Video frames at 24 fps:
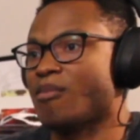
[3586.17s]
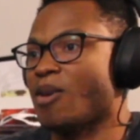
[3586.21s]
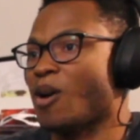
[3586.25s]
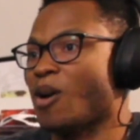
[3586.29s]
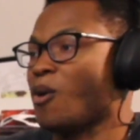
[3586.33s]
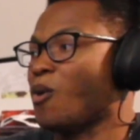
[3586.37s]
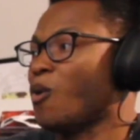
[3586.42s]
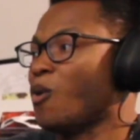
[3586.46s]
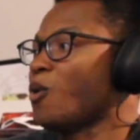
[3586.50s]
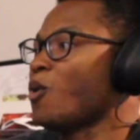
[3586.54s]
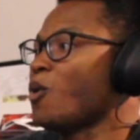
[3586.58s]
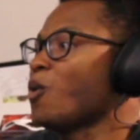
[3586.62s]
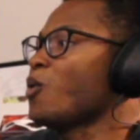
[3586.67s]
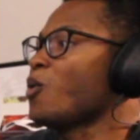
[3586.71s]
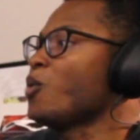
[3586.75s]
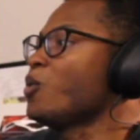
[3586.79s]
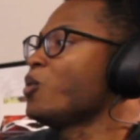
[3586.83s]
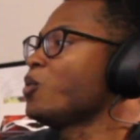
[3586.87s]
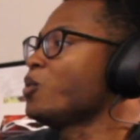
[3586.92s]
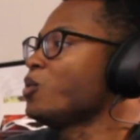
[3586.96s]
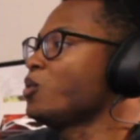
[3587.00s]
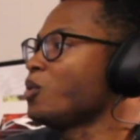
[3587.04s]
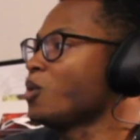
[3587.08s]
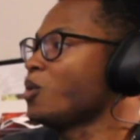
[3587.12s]
a
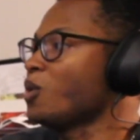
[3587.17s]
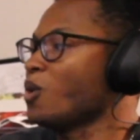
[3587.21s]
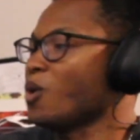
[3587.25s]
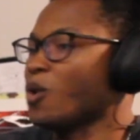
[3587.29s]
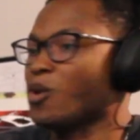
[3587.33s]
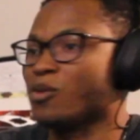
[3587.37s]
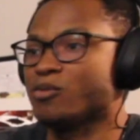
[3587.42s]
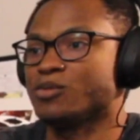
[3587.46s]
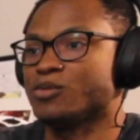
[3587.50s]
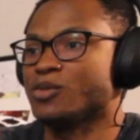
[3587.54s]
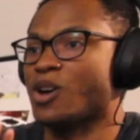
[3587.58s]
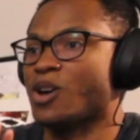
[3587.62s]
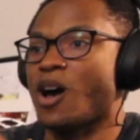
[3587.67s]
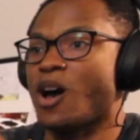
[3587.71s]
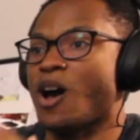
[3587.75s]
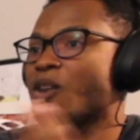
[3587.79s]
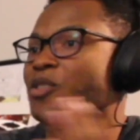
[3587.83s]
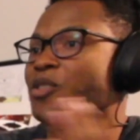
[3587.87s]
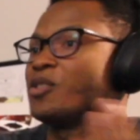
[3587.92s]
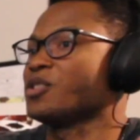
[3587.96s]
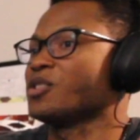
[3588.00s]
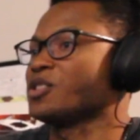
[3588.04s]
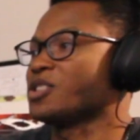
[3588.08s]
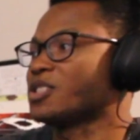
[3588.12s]
whole
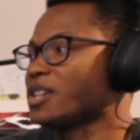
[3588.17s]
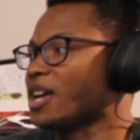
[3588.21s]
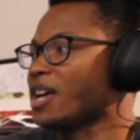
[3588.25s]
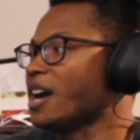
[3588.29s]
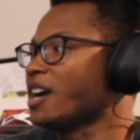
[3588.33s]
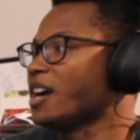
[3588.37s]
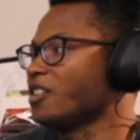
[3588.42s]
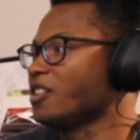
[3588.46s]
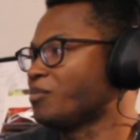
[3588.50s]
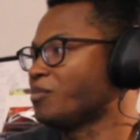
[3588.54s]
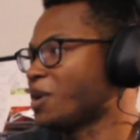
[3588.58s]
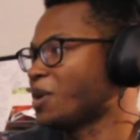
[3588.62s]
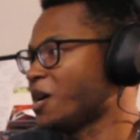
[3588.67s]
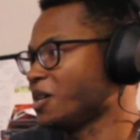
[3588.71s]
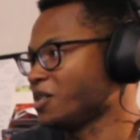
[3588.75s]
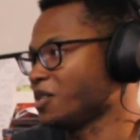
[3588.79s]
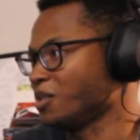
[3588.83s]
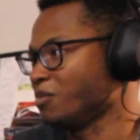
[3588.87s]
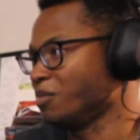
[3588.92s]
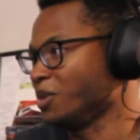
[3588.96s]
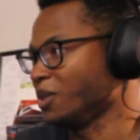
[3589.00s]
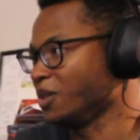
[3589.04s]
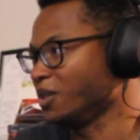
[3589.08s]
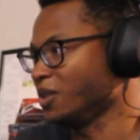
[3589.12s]
other side of
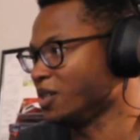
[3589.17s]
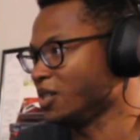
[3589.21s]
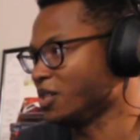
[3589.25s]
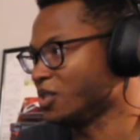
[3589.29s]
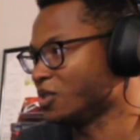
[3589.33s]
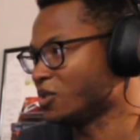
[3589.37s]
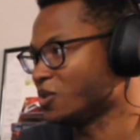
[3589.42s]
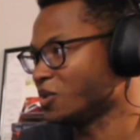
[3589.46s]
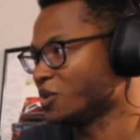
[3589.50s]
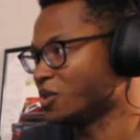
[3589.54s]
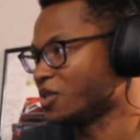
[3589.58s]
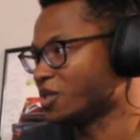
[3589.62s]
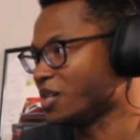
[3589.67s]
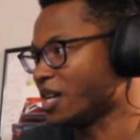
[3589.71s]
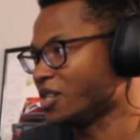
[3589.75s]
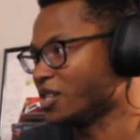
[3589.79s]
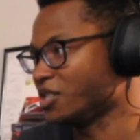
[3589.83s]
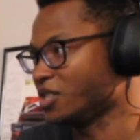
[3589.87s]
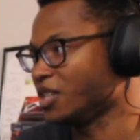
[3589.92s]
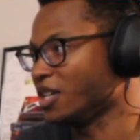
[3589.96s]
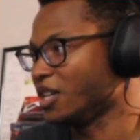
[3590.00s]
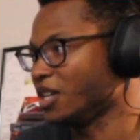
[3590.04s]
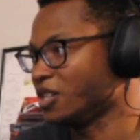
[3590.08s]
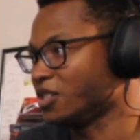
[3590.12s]
possibilities towards
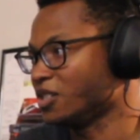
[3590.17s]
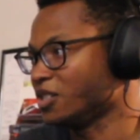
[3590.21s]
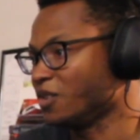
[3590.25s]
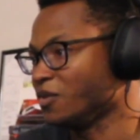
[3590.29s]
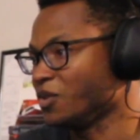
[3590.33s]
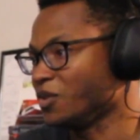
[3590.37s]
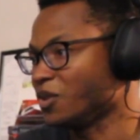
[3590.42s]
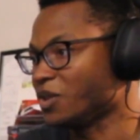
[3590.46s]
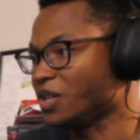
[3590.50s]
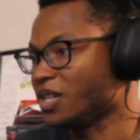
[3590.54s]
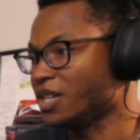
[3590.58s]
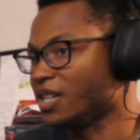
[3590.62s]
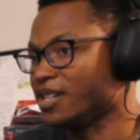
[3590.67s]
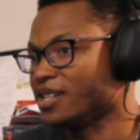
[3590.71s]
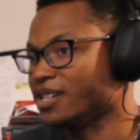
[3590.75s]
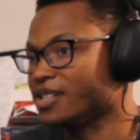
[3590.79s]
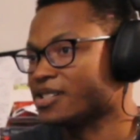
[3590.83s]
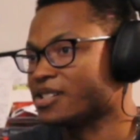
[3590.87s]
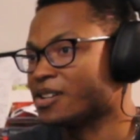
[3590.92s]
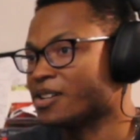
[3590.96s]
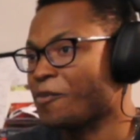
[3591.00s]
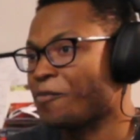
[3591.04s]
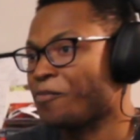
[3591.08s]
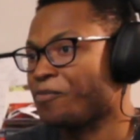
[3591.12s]
education of your
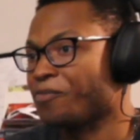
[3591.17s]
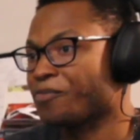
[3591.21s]
kids.